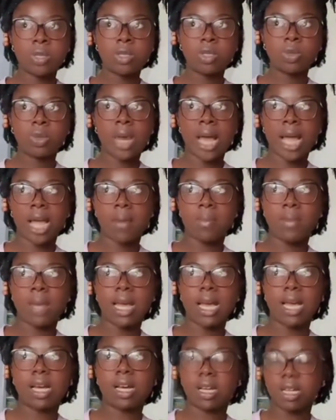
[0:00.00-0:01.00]
or like
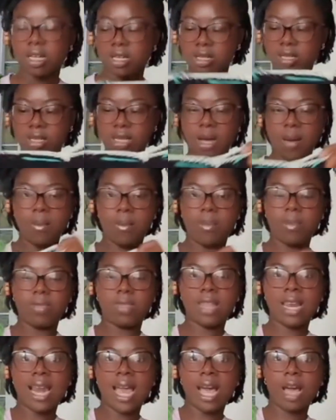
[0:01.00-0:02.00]
make some
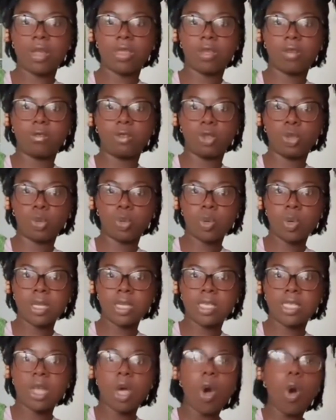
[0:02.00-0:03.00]
the length of
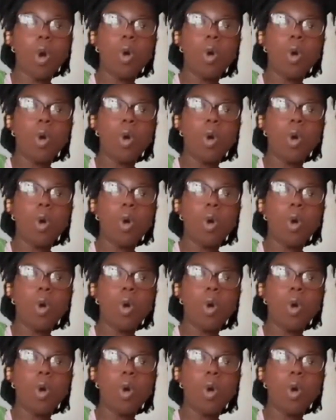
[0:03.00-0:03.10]
jorts,